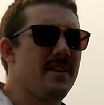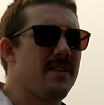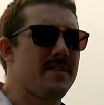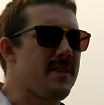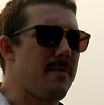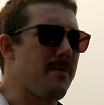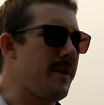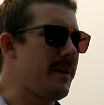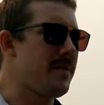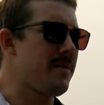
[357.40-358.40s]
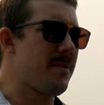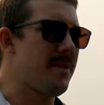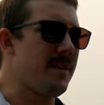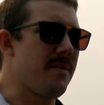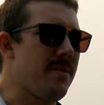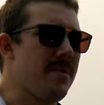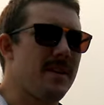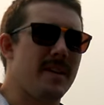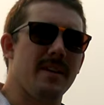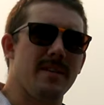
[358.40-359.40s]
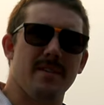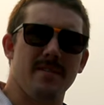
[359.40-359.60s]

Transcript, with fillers: The summer wind has really, really,